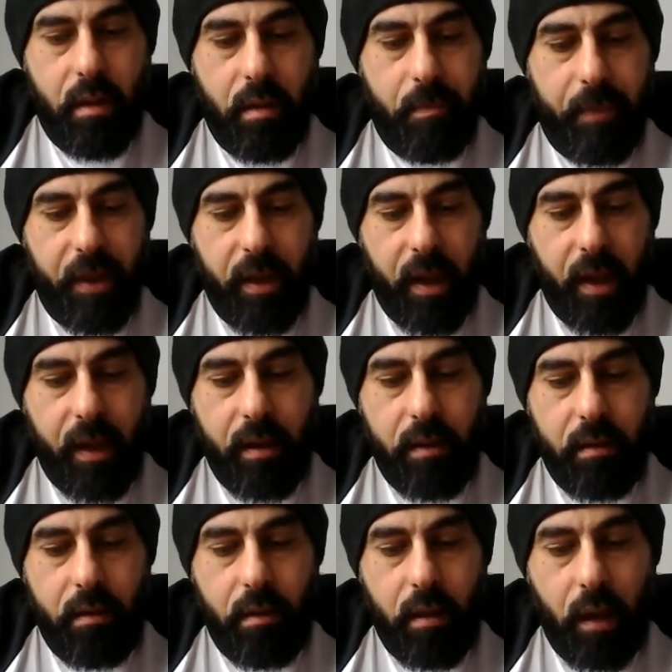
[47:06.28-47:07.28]
But then
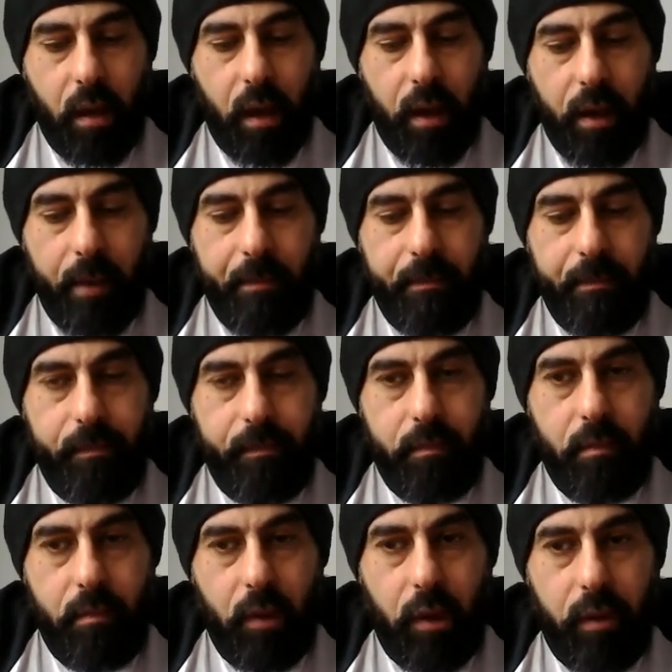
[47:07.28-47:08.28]

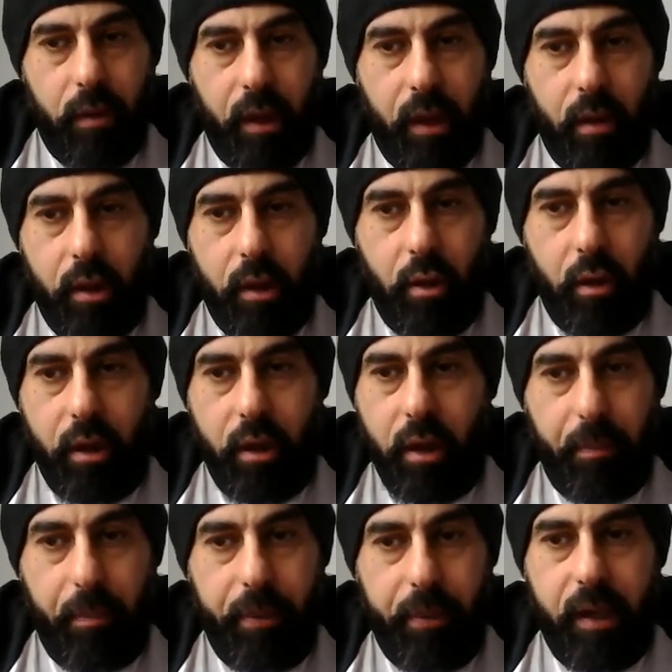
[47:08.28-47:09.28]
you look
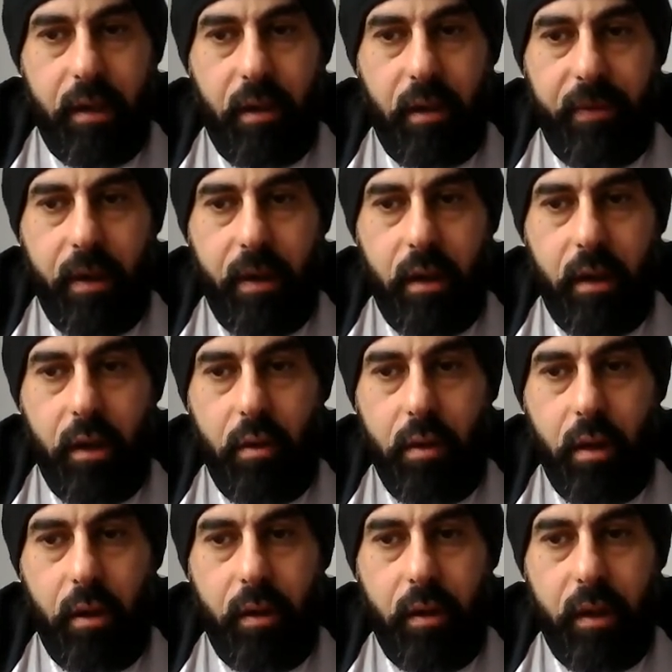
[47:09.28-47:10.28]
completely different.
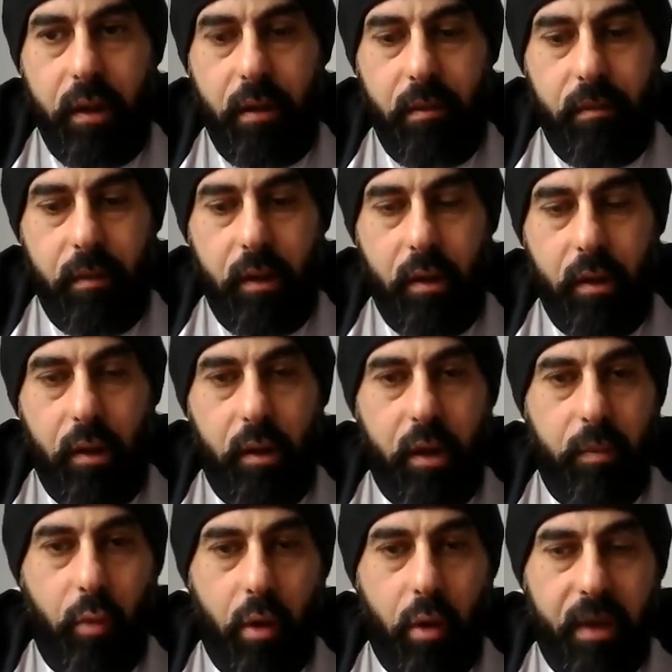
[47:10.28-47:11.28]
You'd look
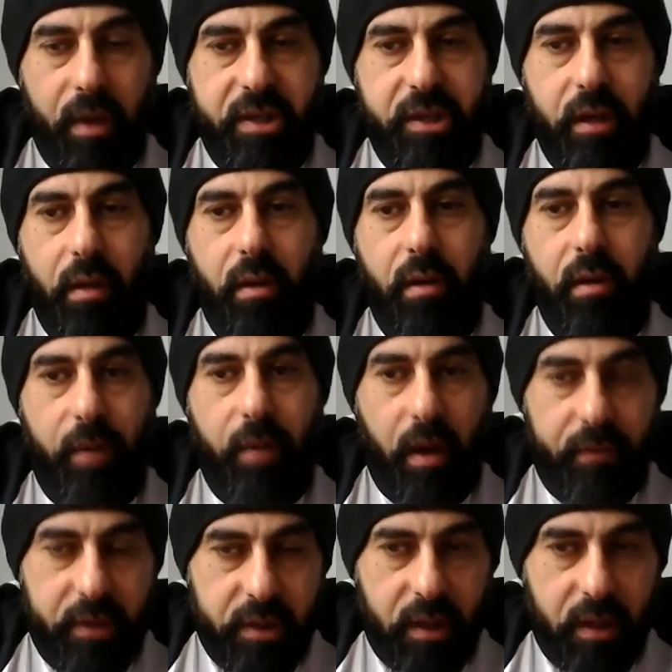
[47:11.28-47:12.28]
more muscular,
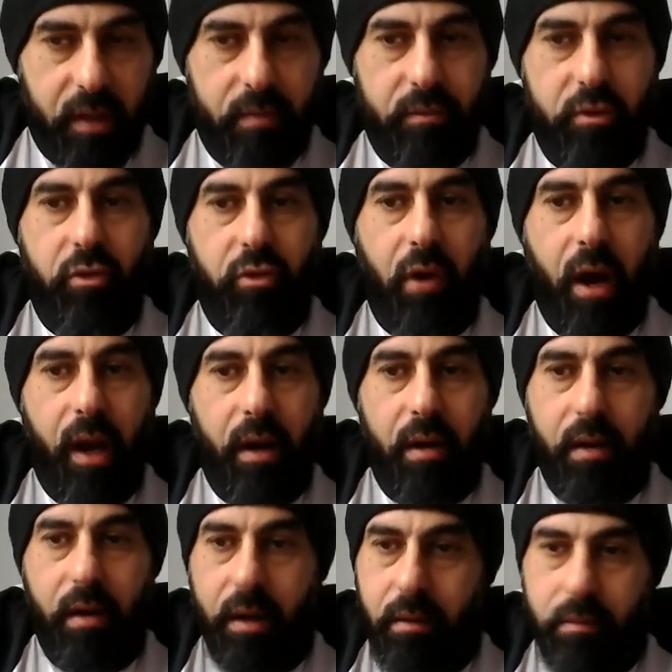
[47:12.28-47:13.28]
obviously
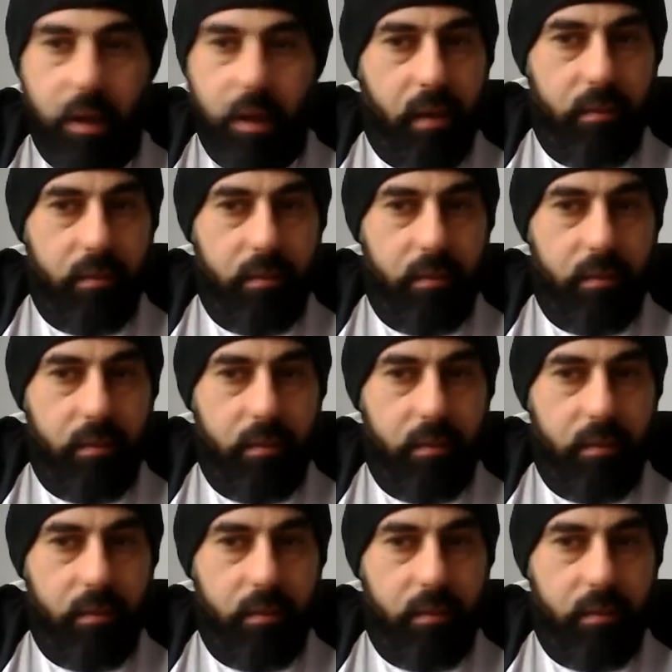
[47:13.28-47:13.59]
drier and